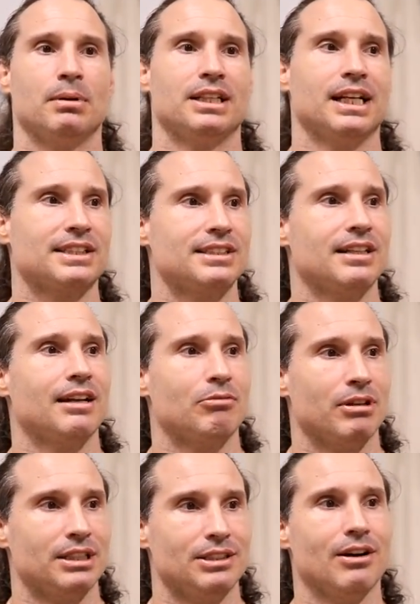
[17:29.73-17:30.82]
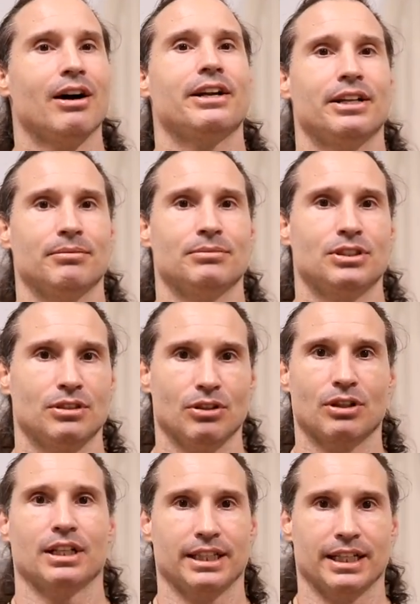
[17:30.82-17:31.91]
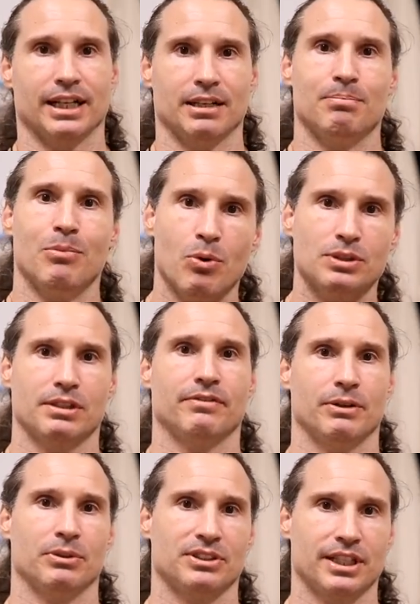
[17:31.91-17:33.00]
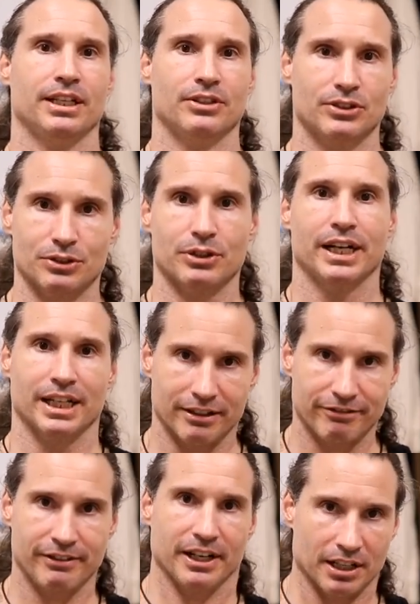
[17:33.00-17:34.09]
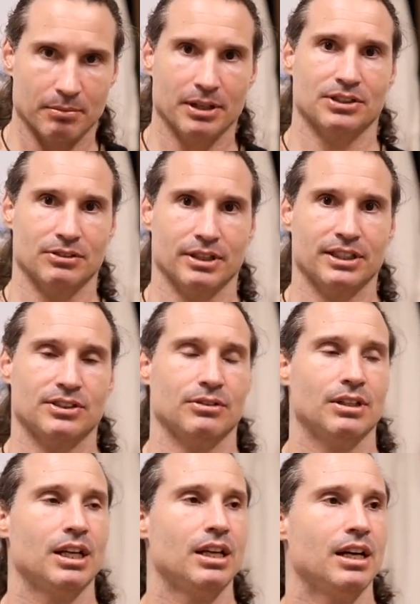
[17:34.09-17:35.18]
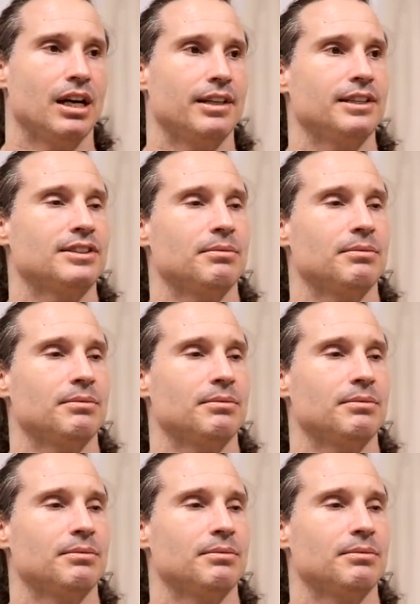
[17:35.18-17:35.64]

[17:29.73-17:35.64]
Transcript: But that's not what got him to look like that. And most of it was 10 years of training and feeding the muscle, right? So I think